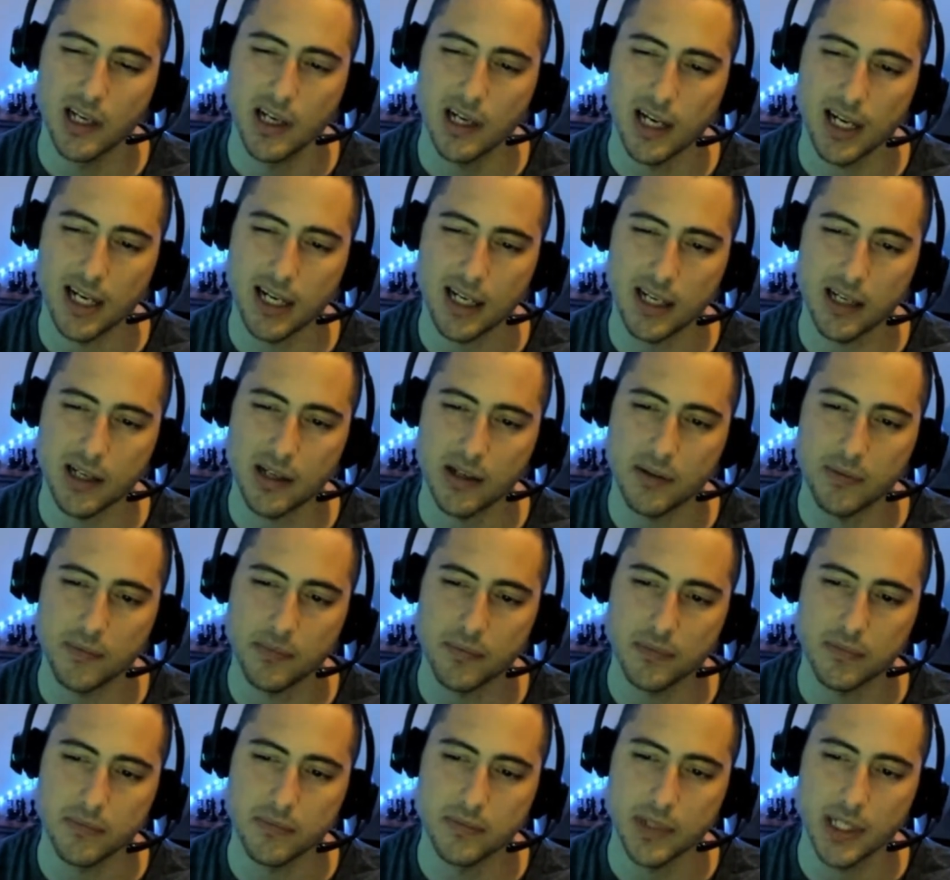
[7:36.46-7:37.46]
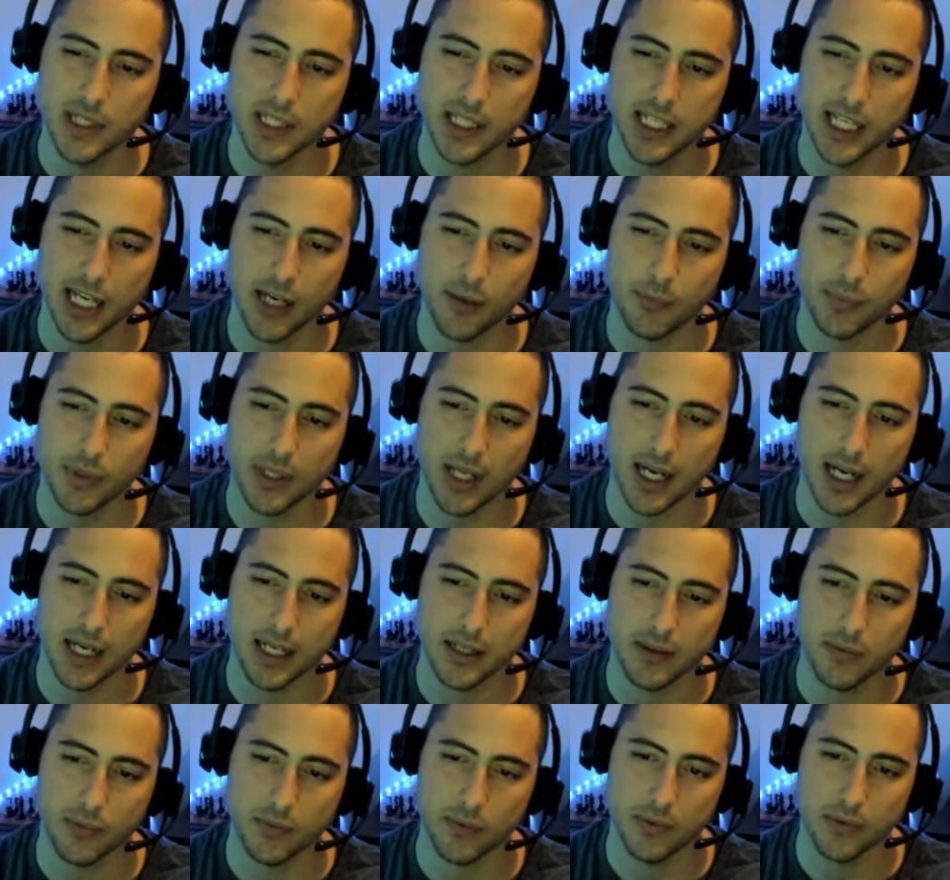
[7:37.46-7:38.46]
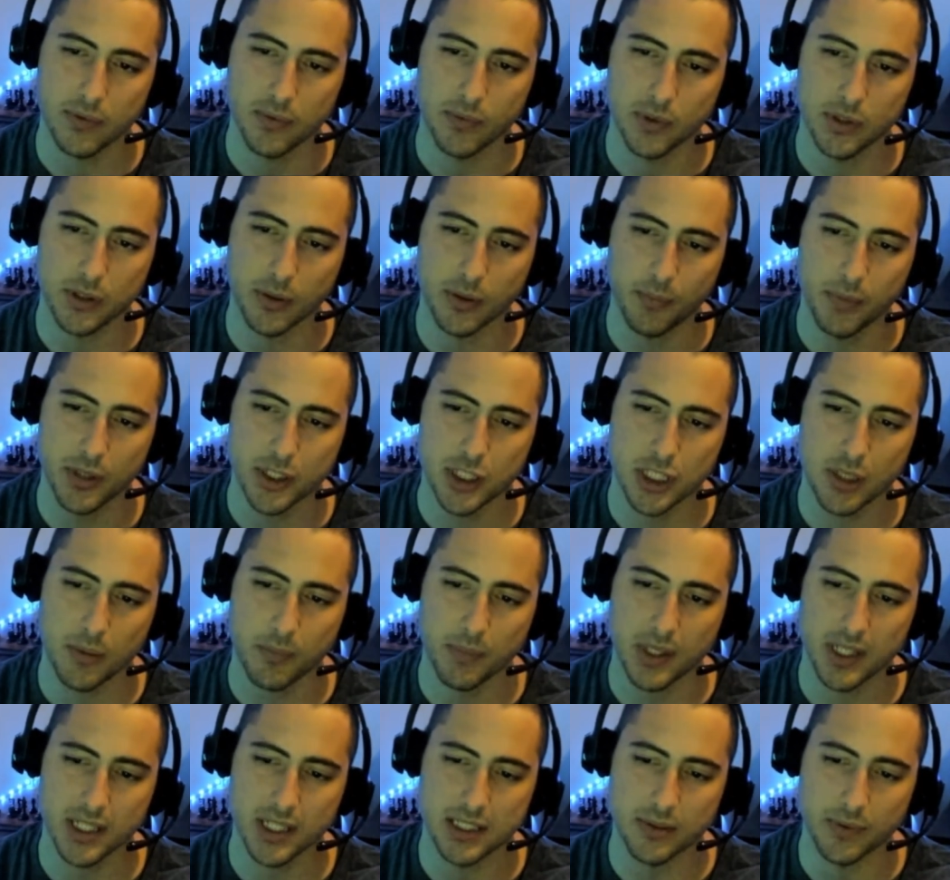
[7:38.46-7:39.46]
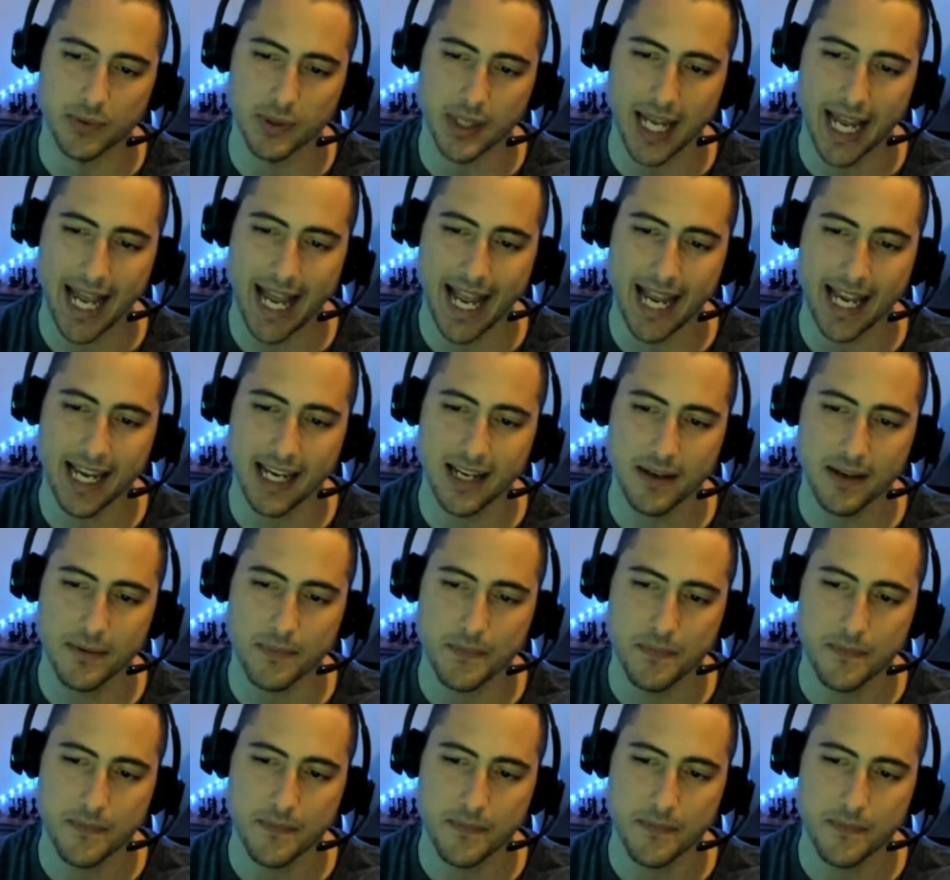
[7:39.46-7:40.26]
Um, he can't block with the bishop because it would hang.